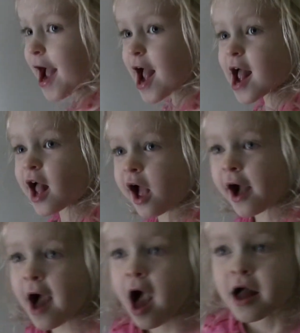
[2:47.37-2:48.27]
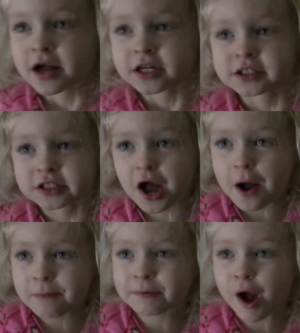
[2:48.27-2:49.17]
How old are you?
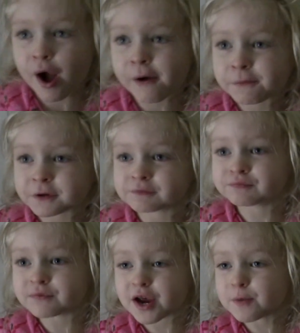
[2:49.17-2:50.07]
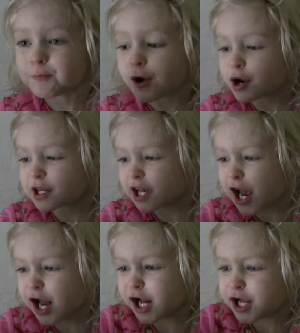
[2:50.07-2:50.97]
I'm a three
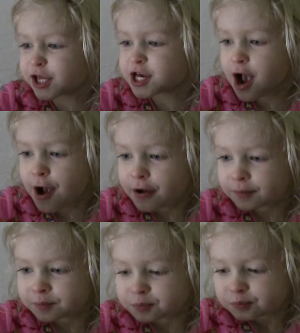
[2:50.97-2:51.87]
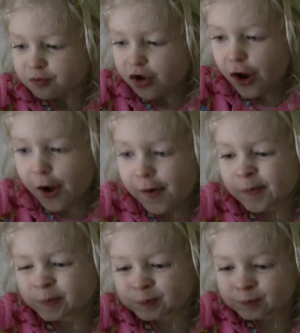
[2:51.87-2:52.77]
birthdays. That's right. One,
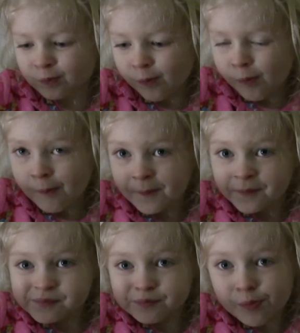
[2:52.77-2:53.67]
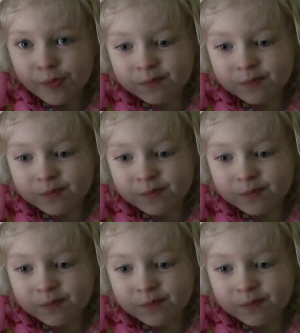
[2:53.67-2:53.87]
two, three